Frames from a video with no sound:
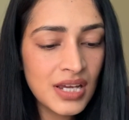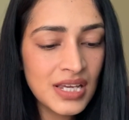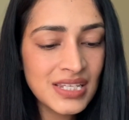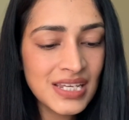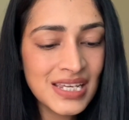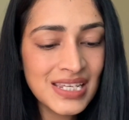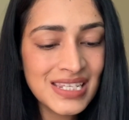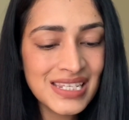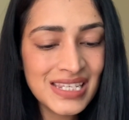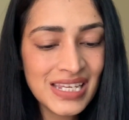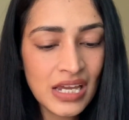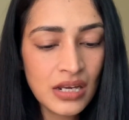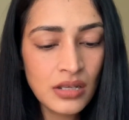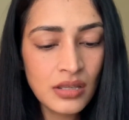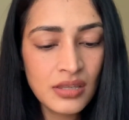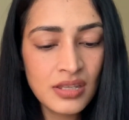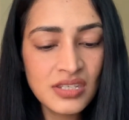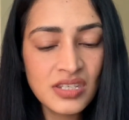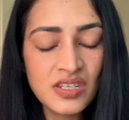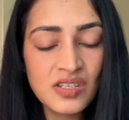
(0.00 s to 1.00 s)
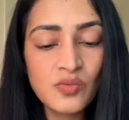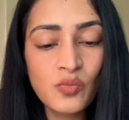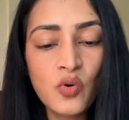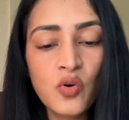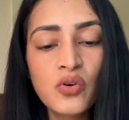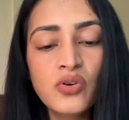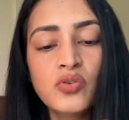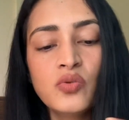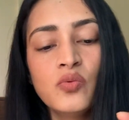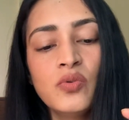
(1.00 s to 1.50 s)
As I said, this is
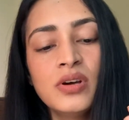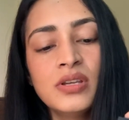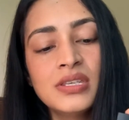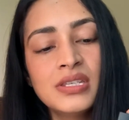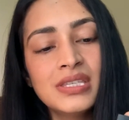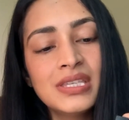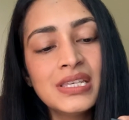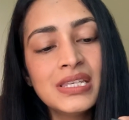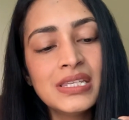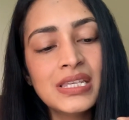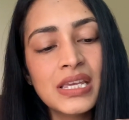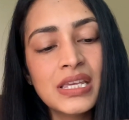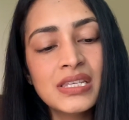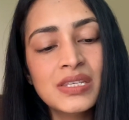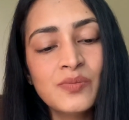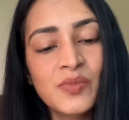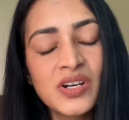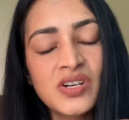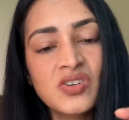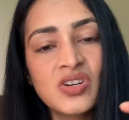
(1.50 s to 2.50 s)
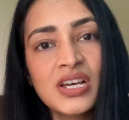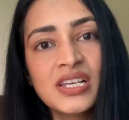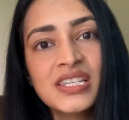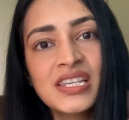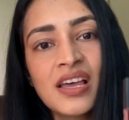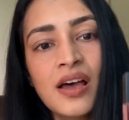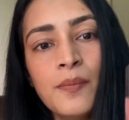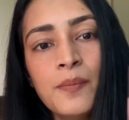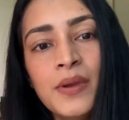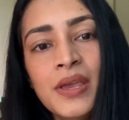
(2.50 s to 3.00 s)
more towards, this is Madras
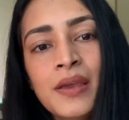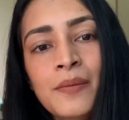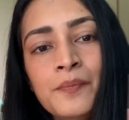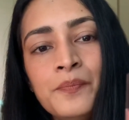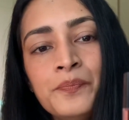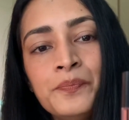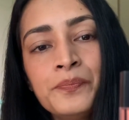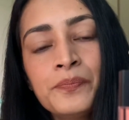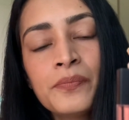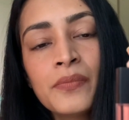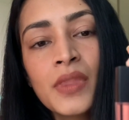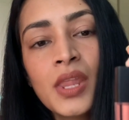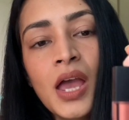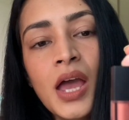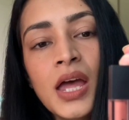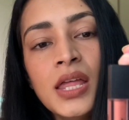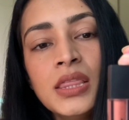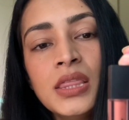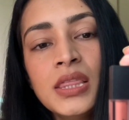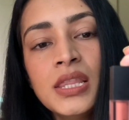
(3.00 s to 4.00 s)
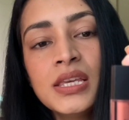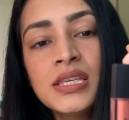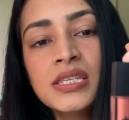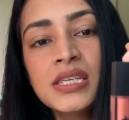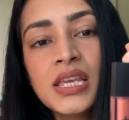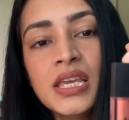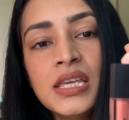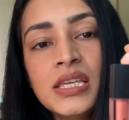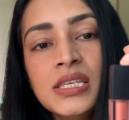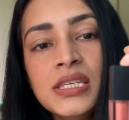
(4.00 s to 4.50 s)
Kaapi, and this
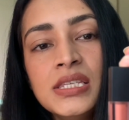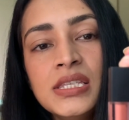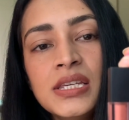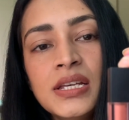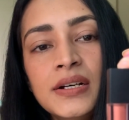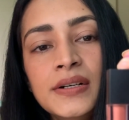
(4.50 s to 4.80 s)
is